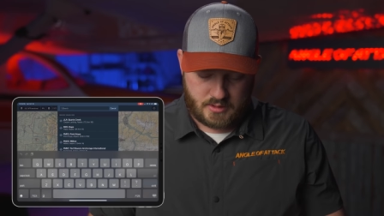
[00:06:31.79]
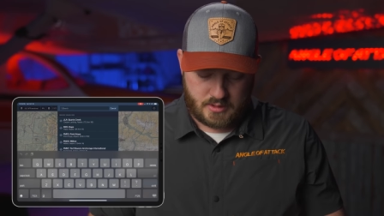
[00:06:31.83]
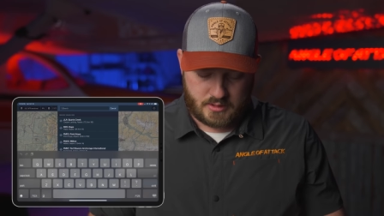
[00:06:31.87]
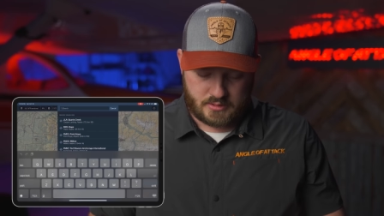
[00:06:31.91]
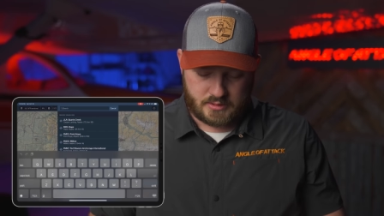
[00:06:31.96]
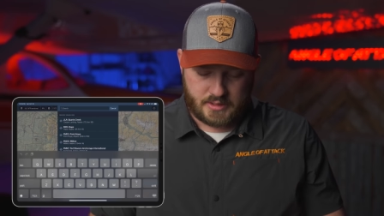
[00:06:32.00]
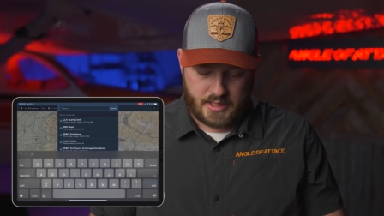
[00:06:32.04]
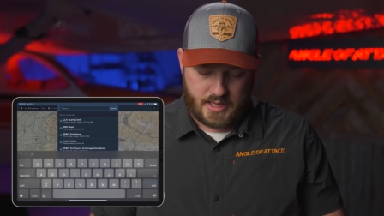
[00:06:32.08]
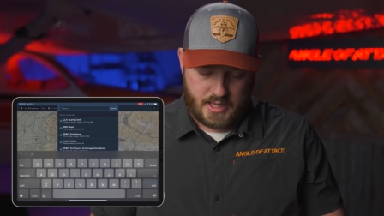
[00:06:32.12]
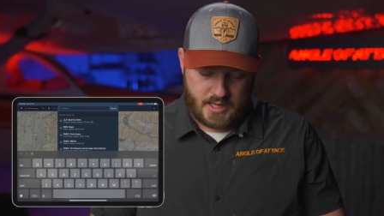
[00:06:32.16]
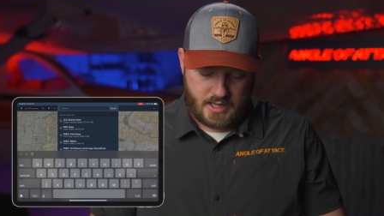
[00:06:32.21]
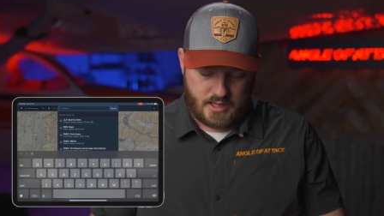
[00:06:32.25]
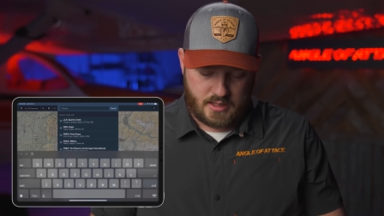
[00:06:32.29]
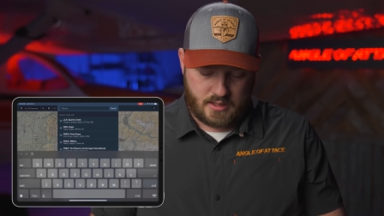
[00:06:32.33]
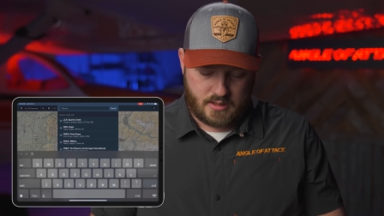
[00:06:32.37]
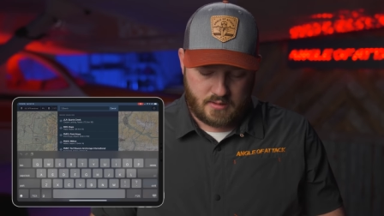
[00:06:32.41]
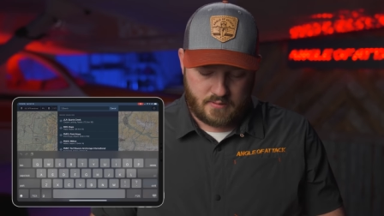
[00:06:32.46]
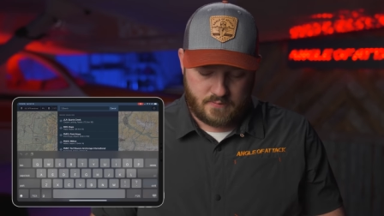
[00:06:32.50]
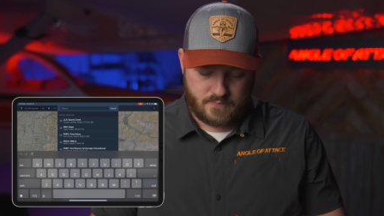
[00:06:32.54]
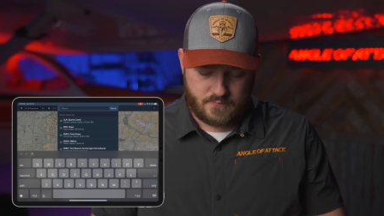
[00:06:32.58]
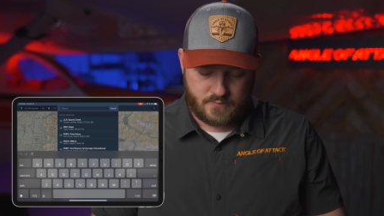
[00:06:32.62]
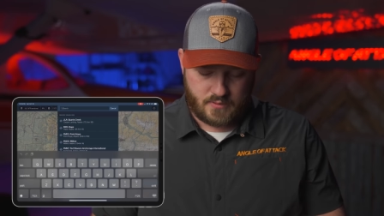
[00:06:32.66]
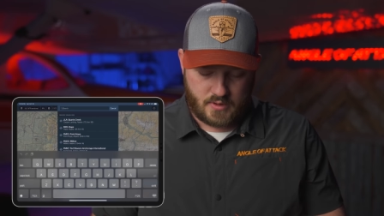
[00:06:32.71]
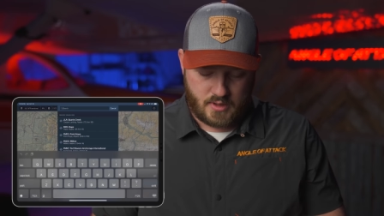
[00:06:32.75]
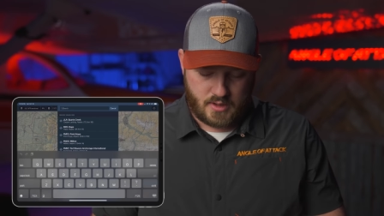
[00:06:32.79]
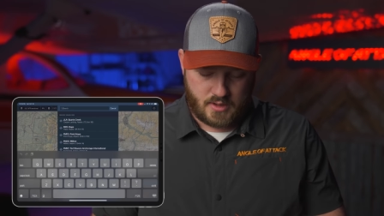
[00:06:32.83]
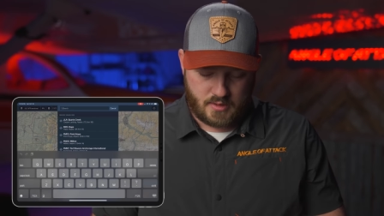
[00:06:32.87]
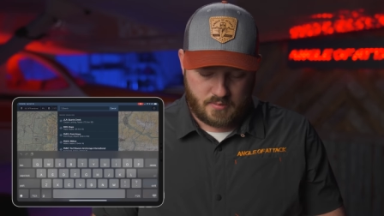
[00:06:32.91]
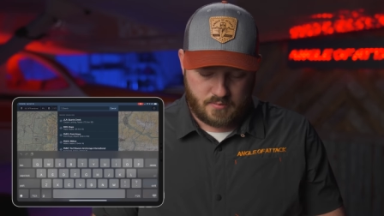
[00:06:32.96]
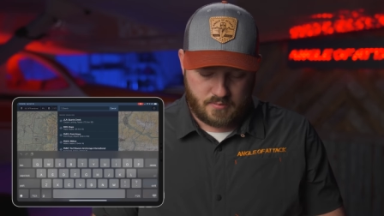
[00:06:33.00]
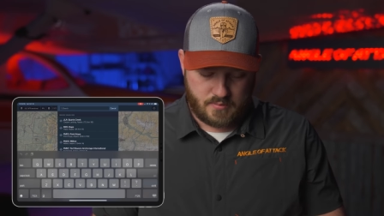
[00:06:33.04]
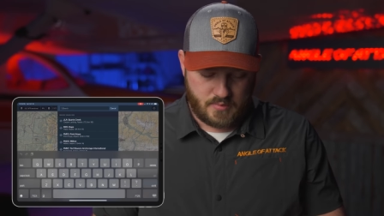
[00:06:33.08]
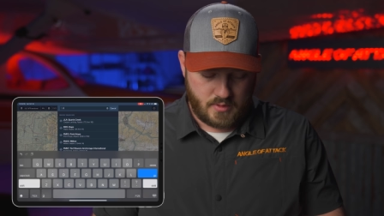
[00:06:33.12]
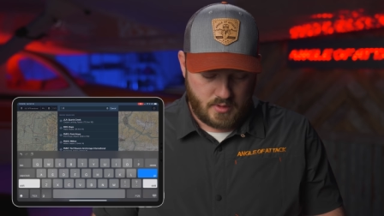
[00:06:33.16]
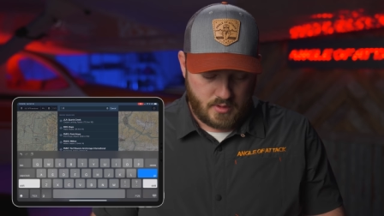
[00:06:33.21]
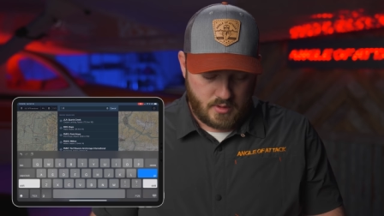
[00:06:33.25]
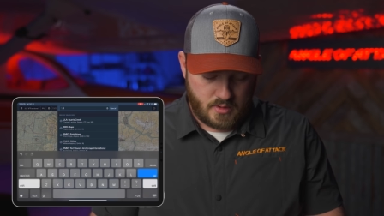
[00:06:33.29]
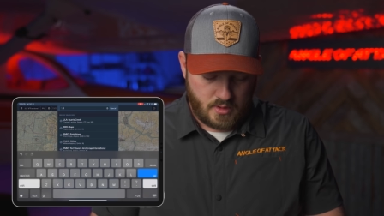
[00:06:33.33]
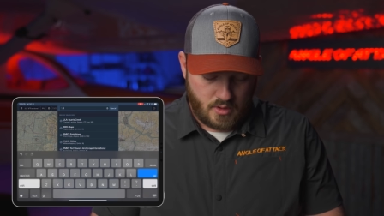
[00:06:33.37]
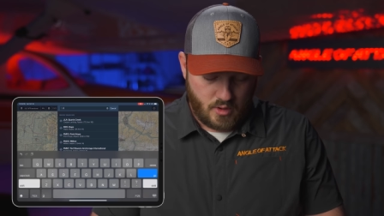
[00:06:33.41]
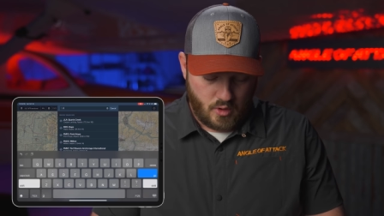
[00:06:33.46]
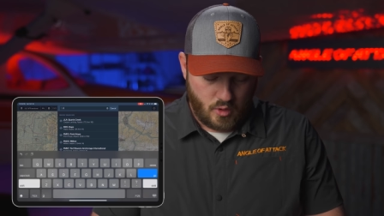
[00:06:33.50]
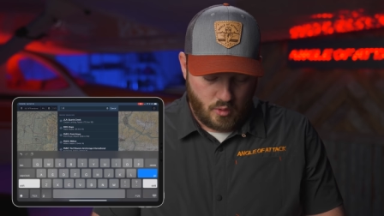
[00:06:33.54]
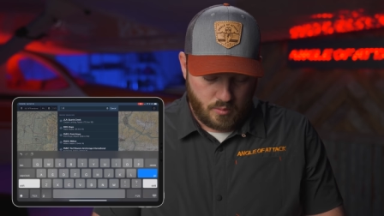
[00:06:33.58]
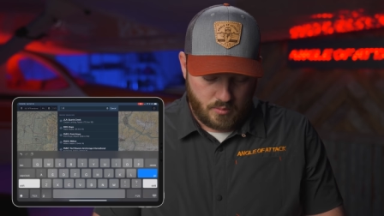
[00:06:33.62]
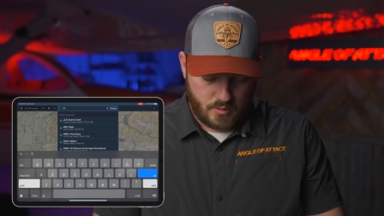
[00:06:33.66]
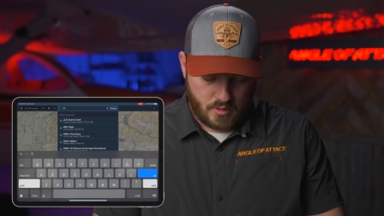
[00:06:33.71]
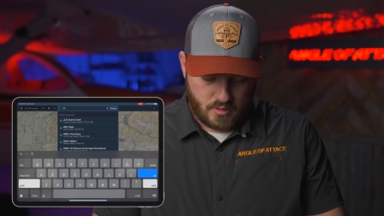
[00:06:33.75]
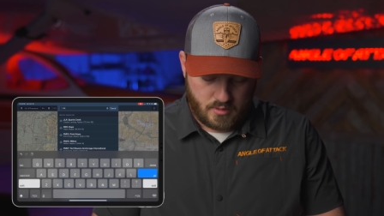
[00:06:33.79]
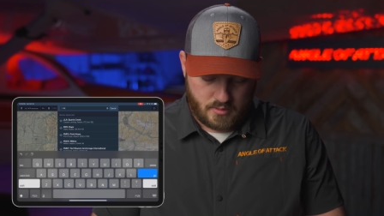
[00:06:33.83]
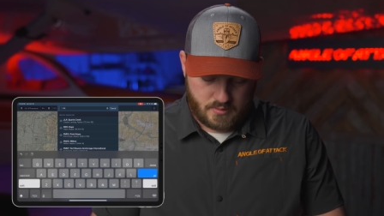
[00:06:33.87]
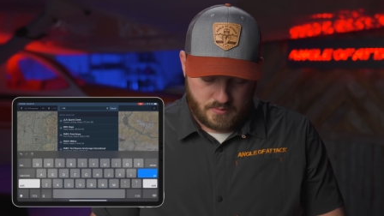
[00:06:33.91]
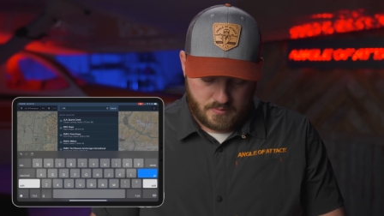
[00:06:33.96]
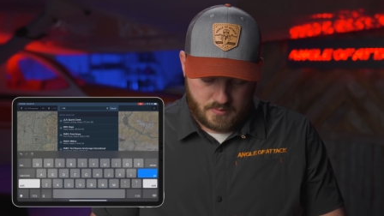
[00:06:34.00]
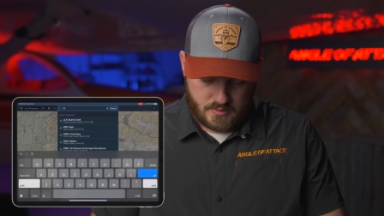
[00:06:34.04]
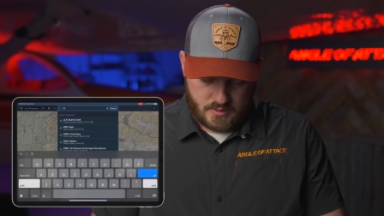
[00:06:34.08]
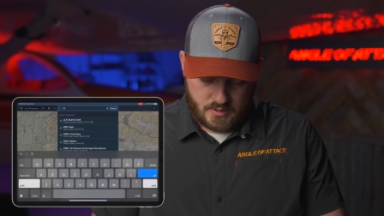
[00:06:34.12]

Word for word: leg from Homer,